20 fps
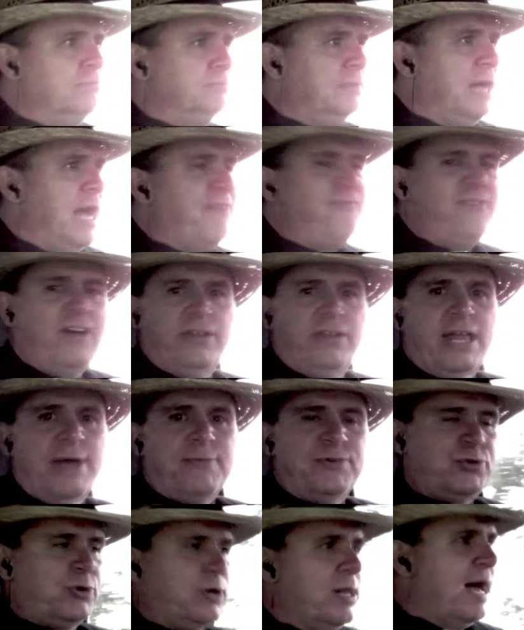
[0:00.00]
I felt that
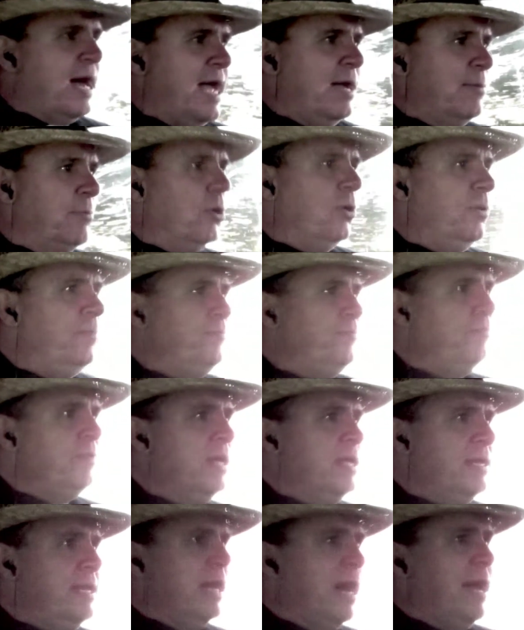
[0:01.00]
was reliable.
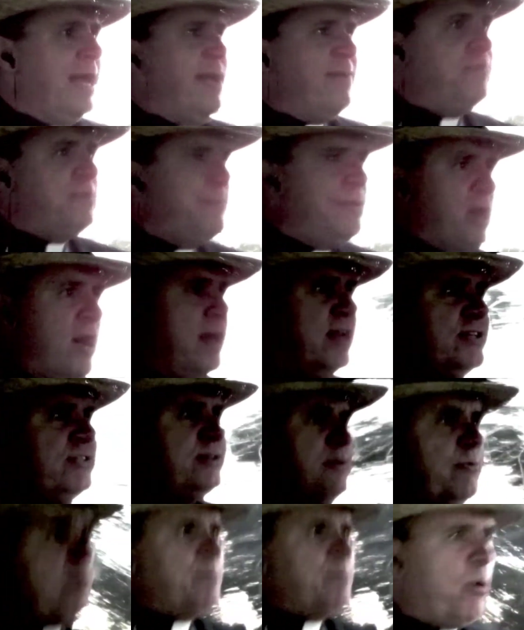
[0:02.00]
Now, I have to be
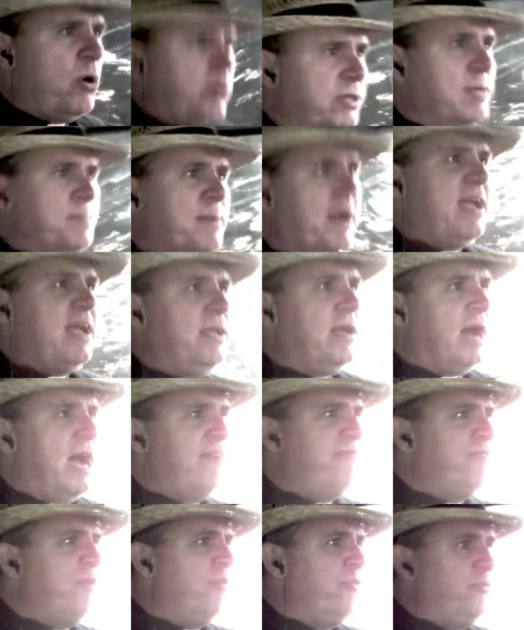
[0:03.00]
honest and report that my
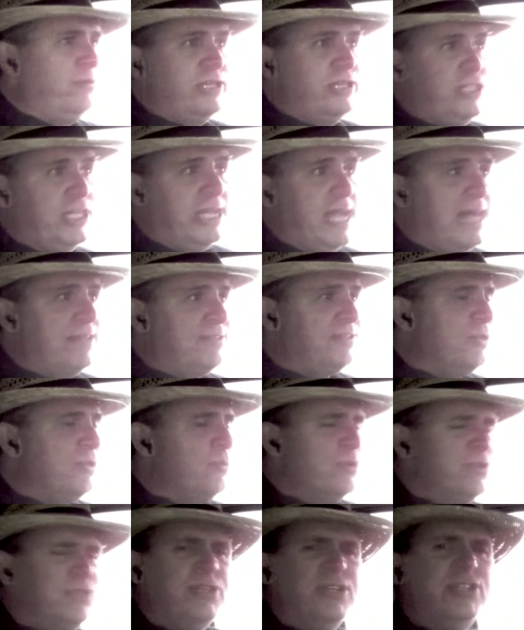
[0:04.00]
iPhone 3GS
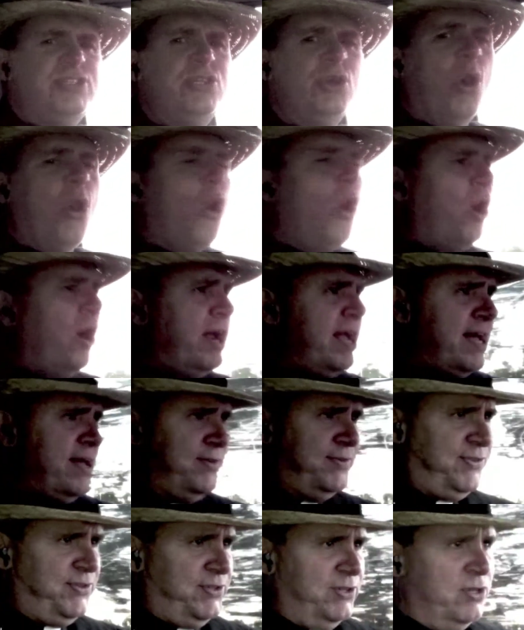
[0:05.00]
was
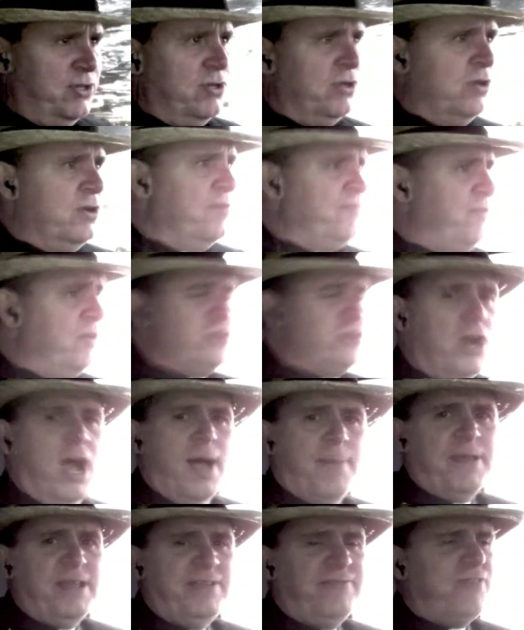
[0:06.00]
notorious for
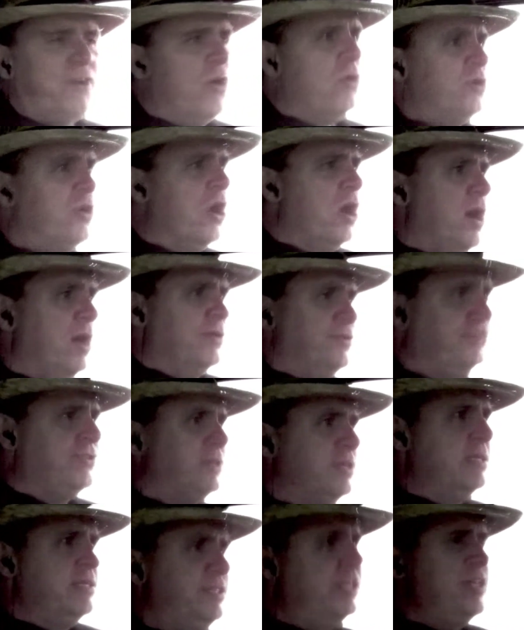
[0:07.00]
dropping phone calls.
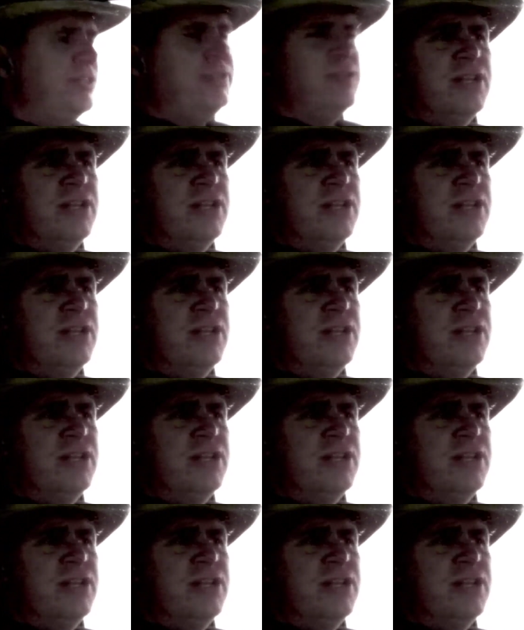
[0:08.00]
Just